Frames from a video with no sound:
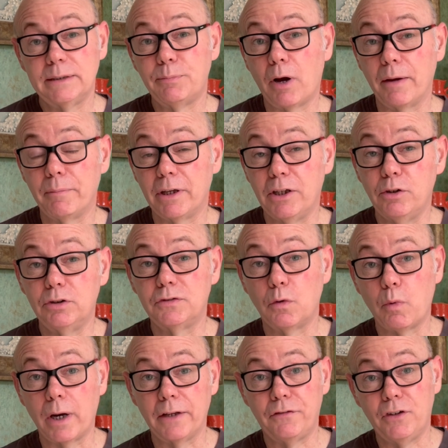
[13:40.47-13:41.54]
might be a useful
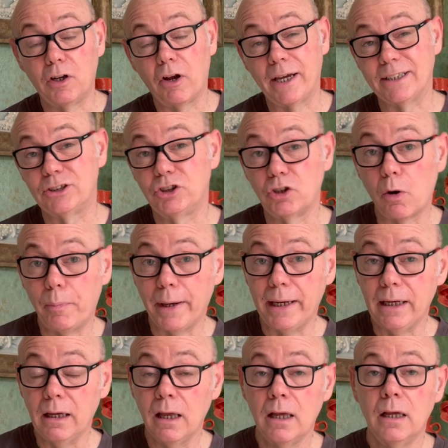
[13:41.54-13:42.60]
one if you like shopping.